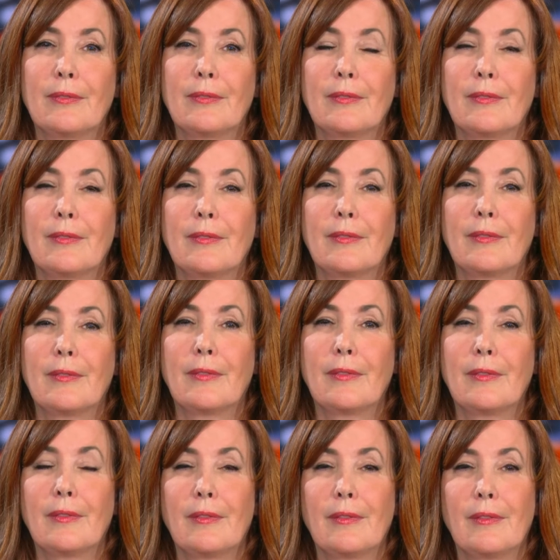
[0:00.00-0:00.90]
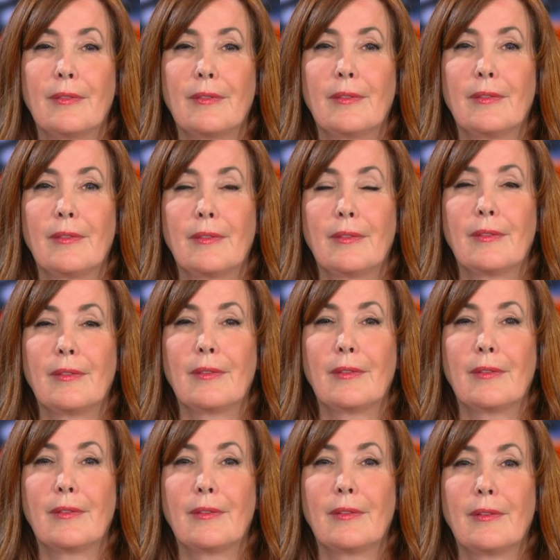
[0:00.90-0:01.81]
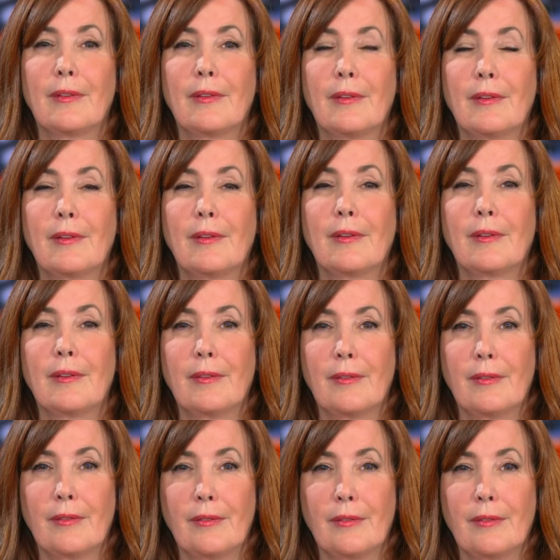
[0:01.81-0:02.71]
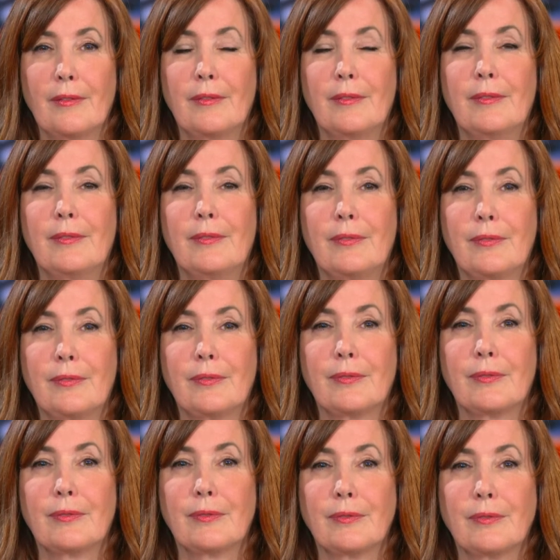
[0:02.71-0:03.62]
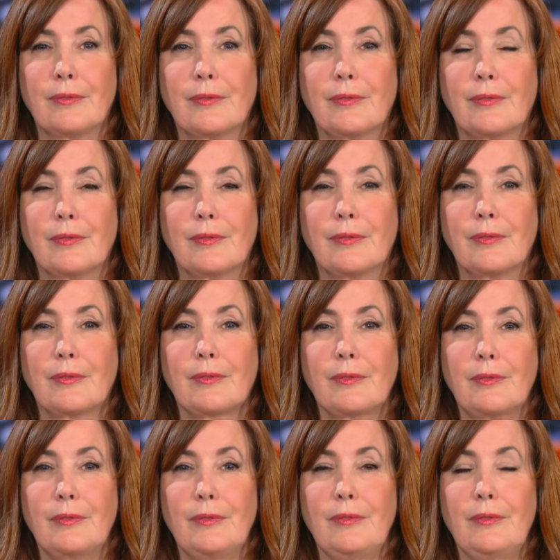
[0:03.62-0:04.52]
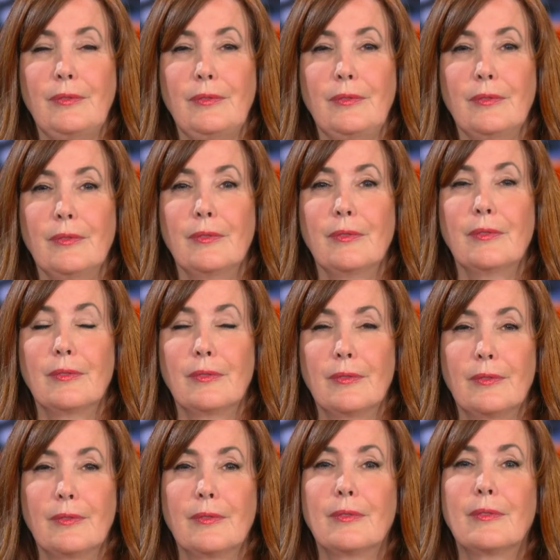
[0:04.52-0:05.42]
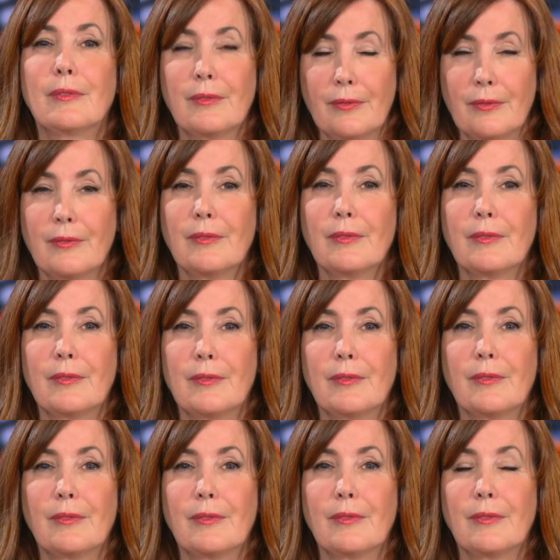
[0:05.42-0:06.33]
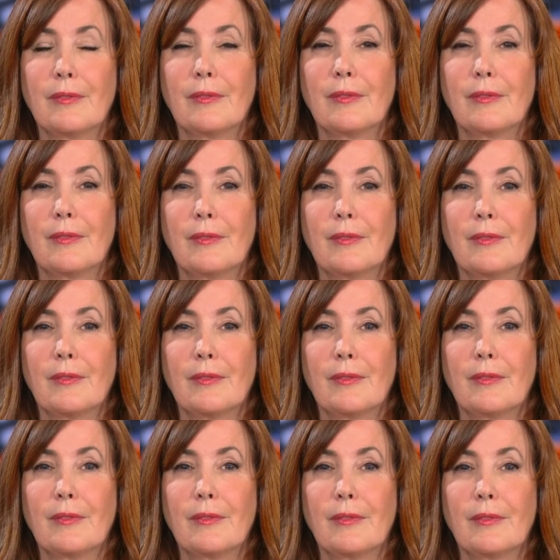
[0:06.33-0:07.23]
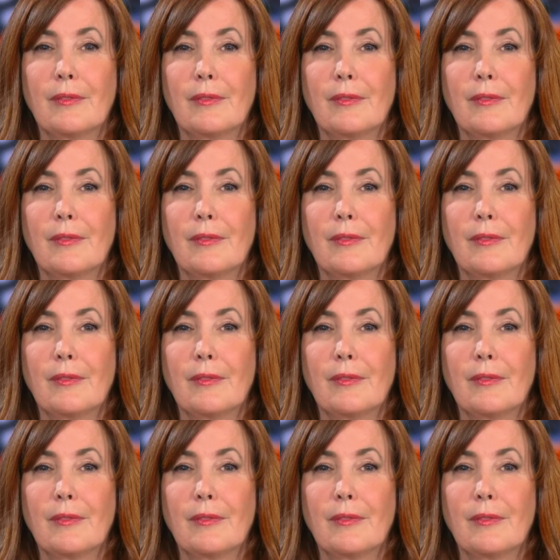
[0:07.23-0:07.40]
No words are spoken by the person on screen.